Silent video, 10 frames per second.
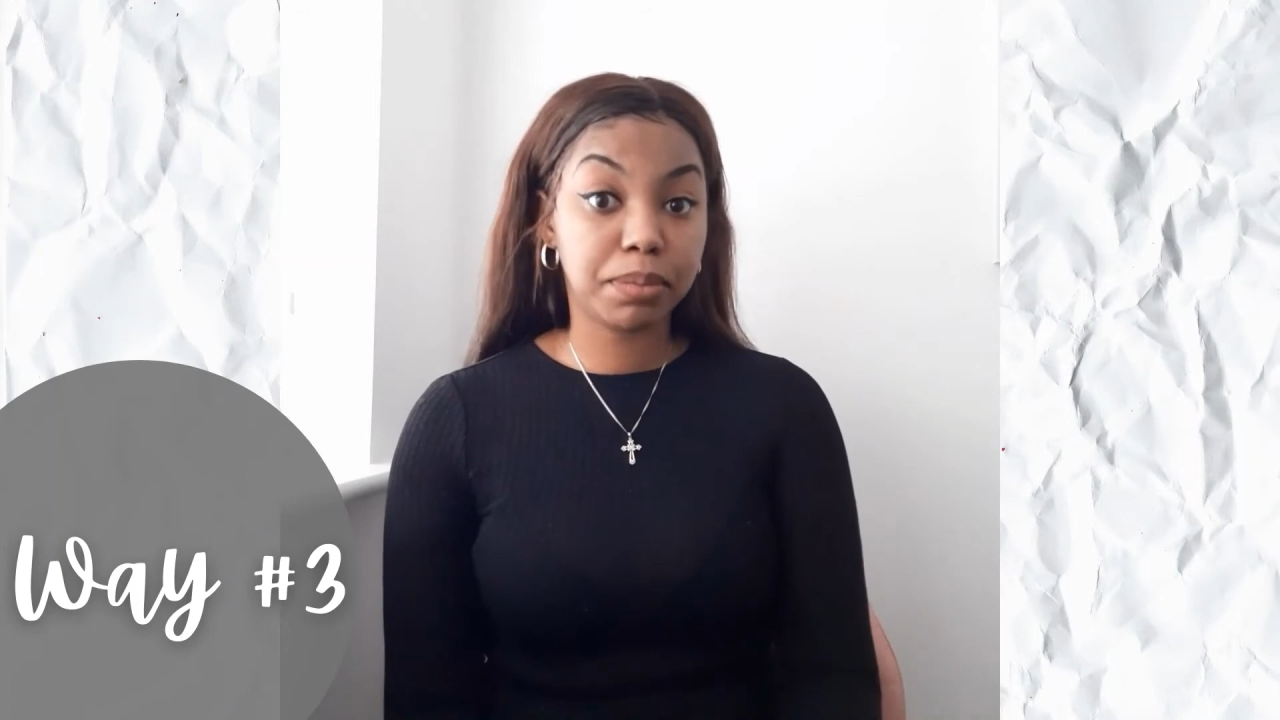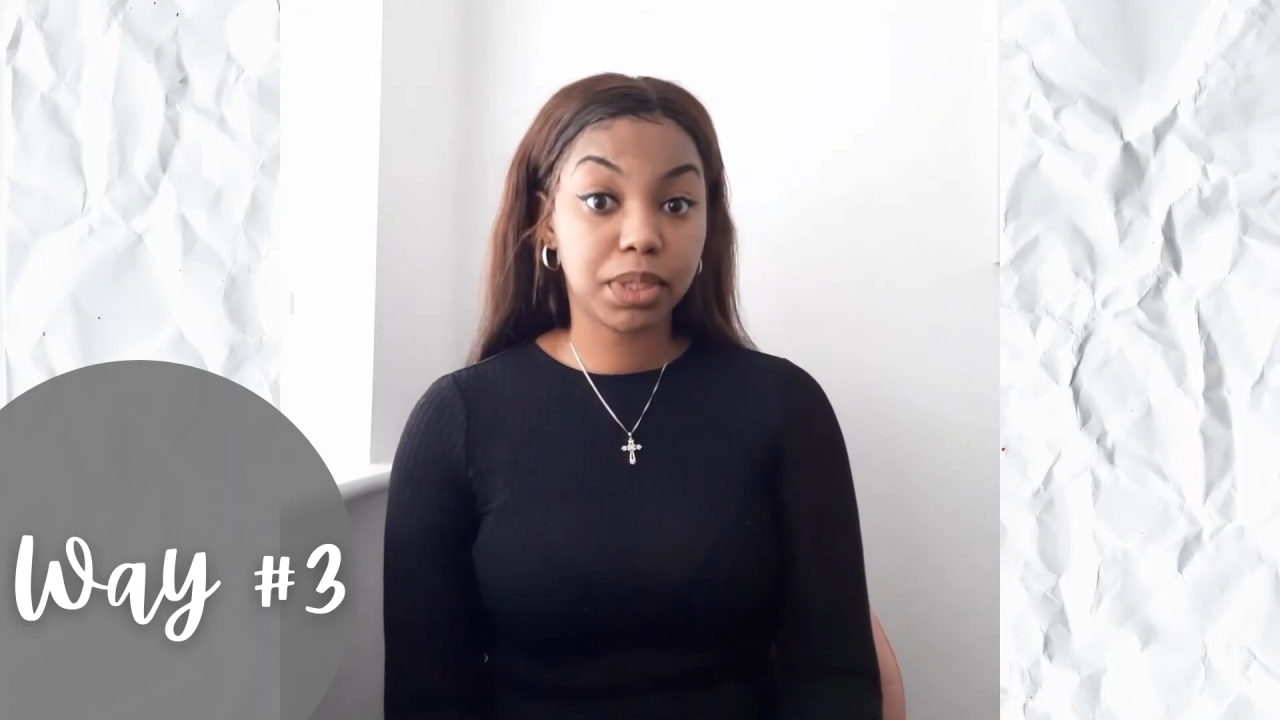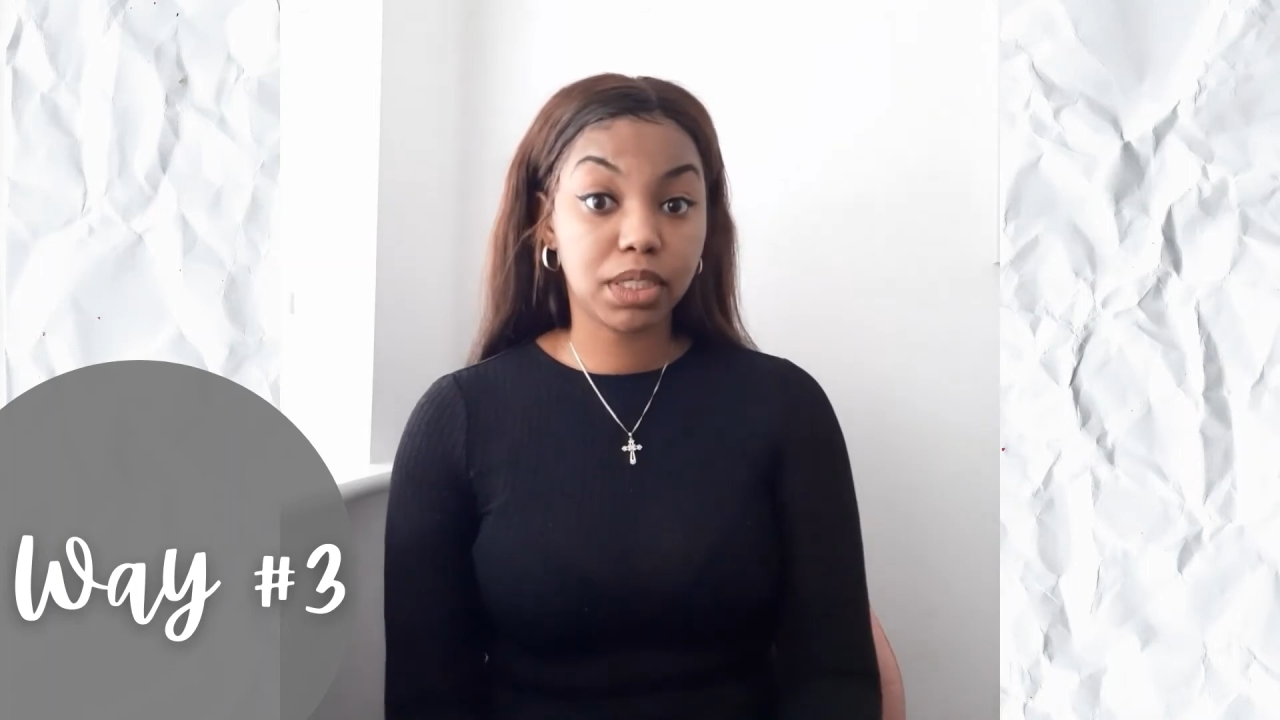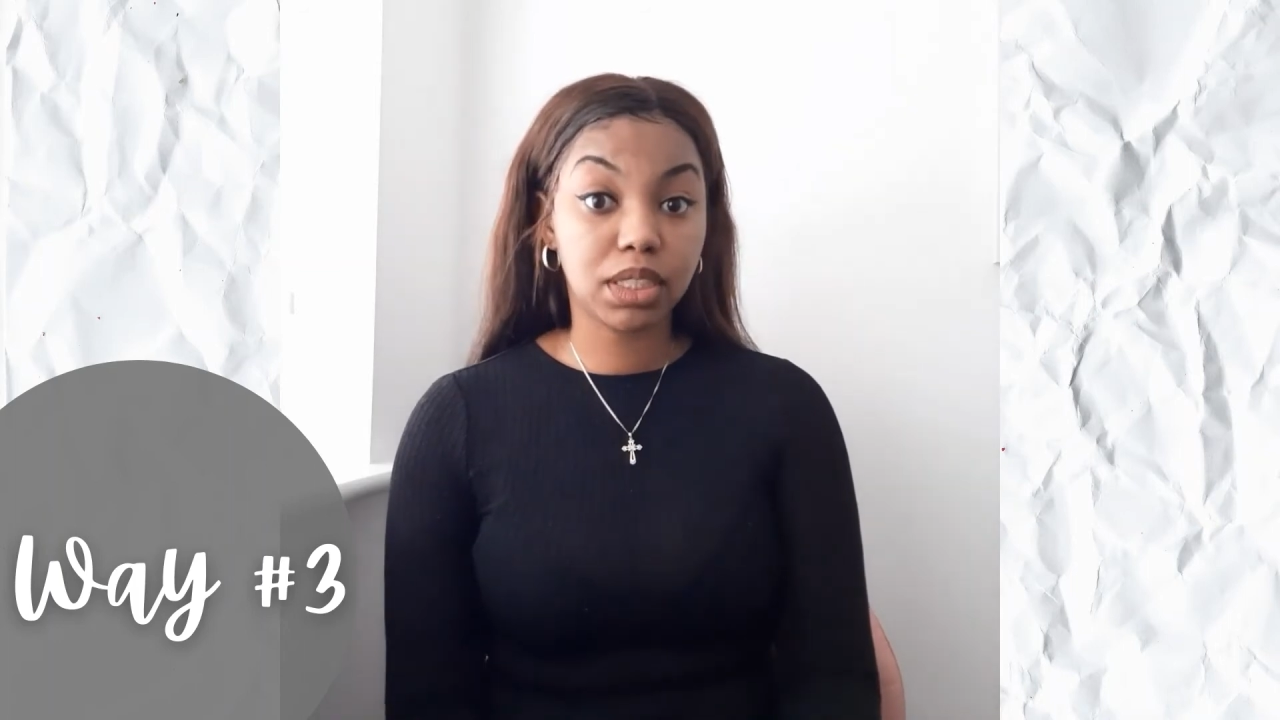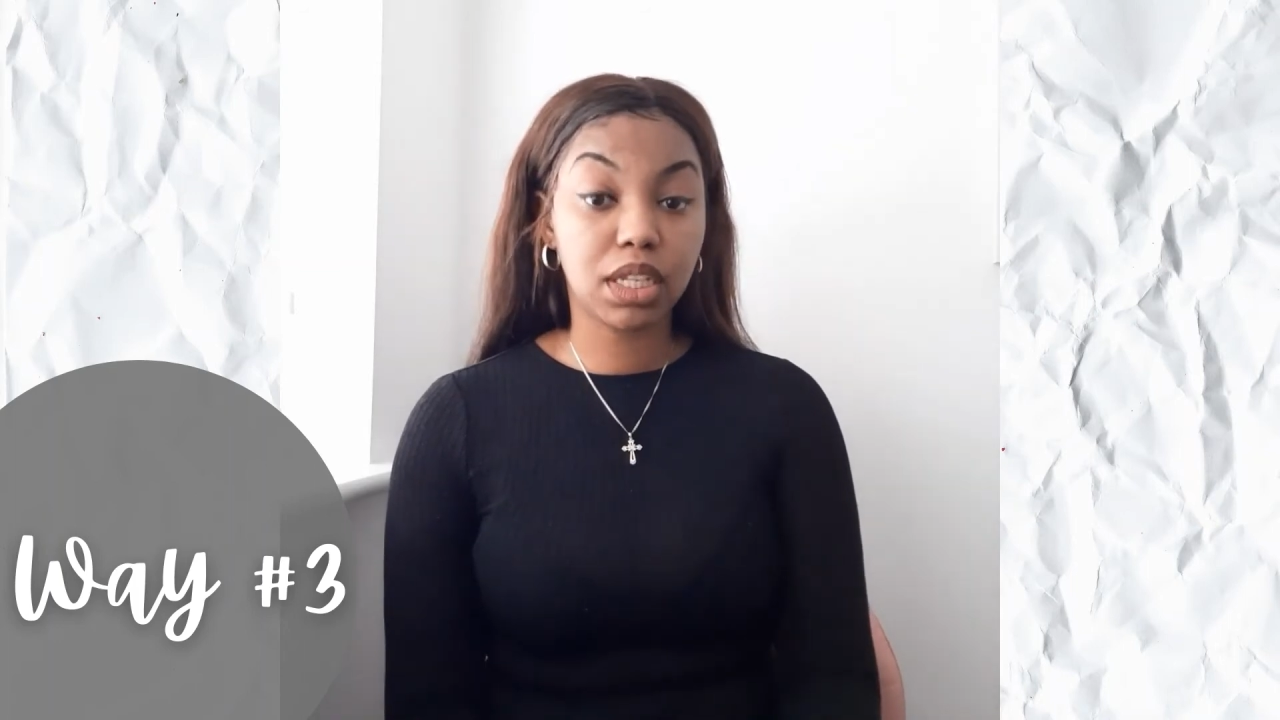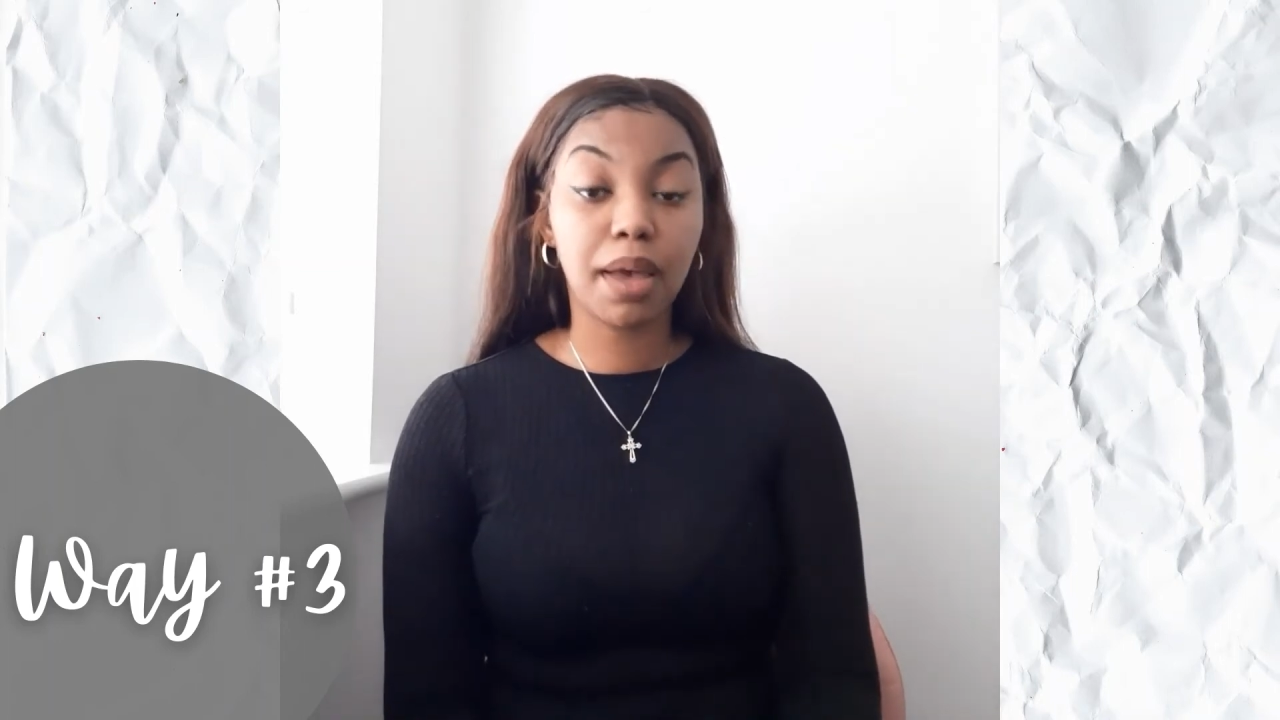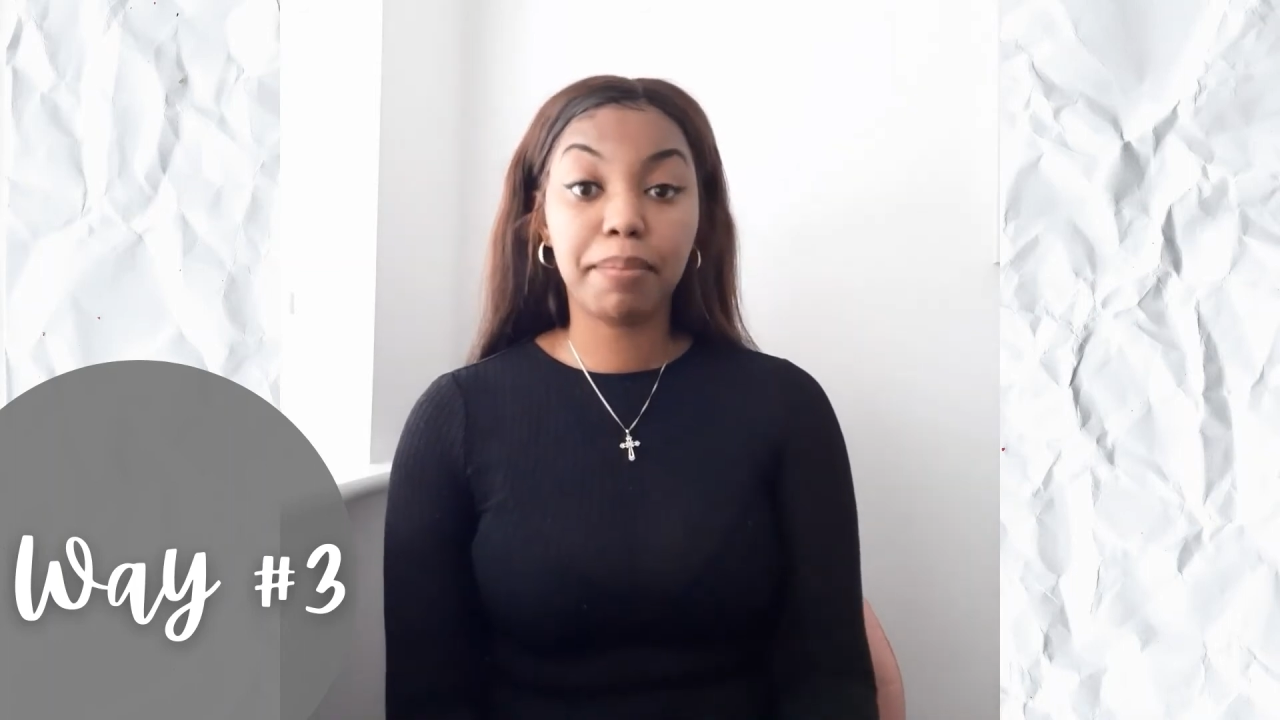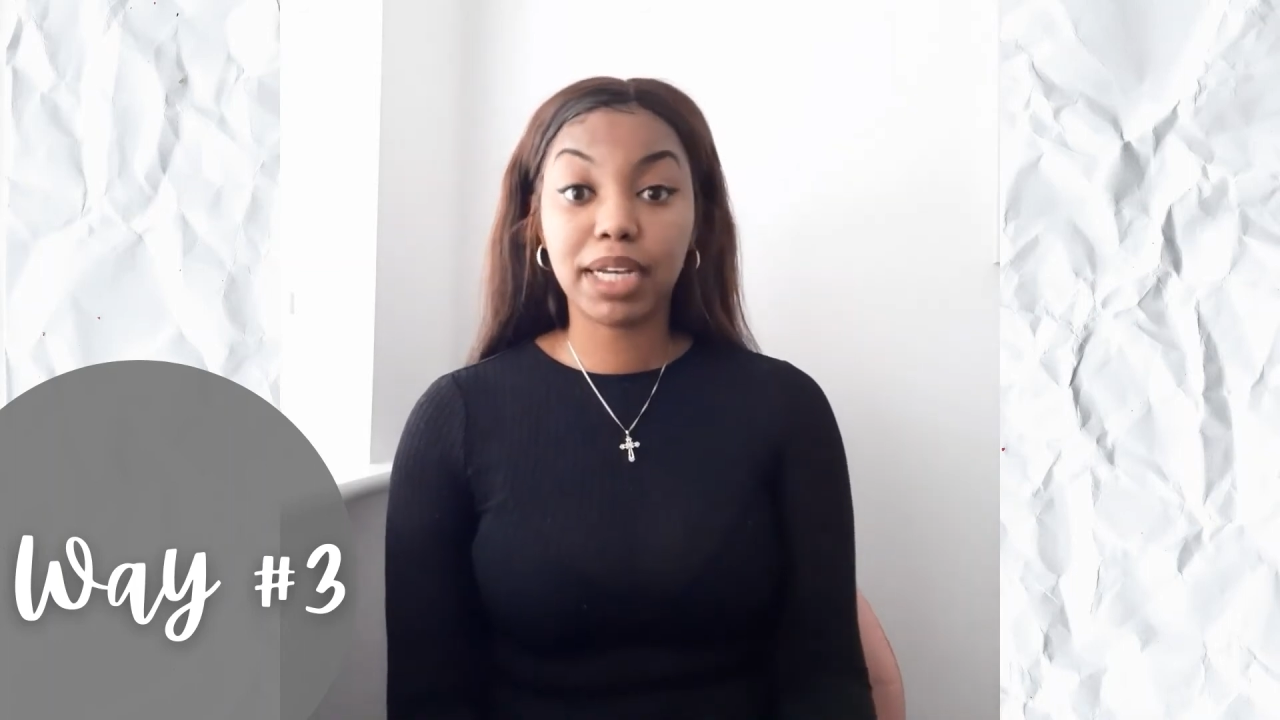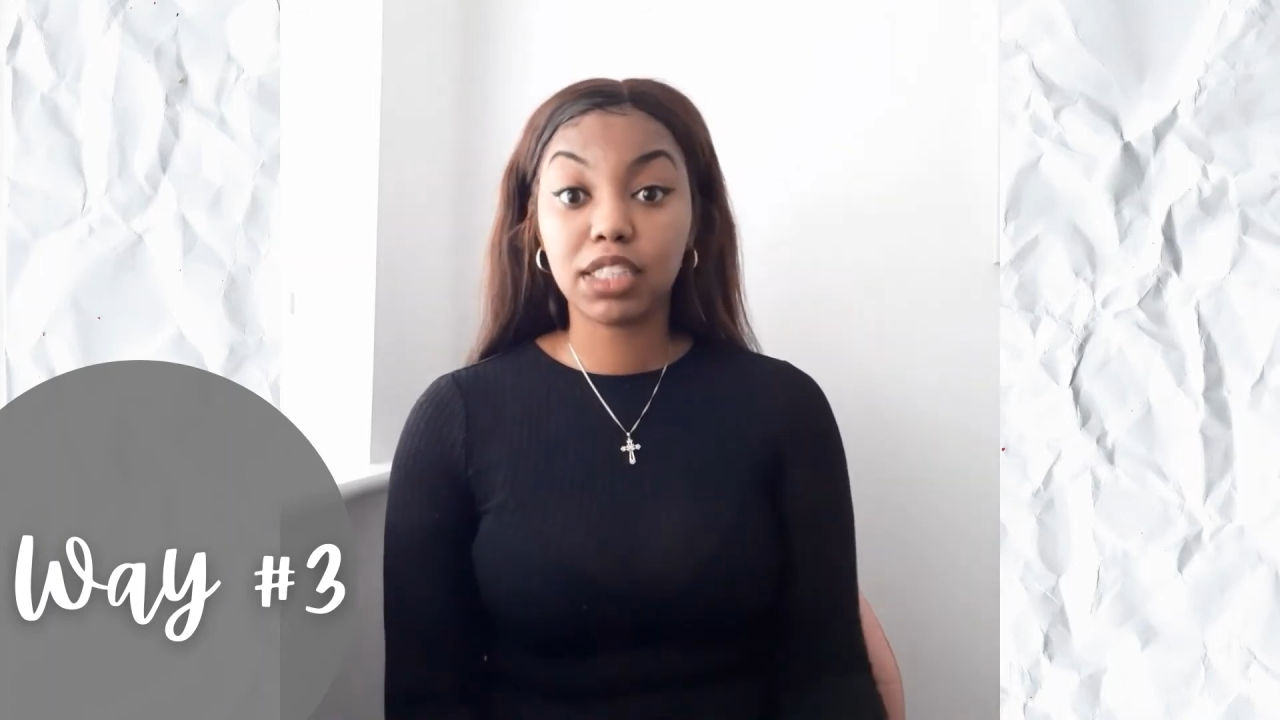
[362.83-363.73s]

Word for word: members by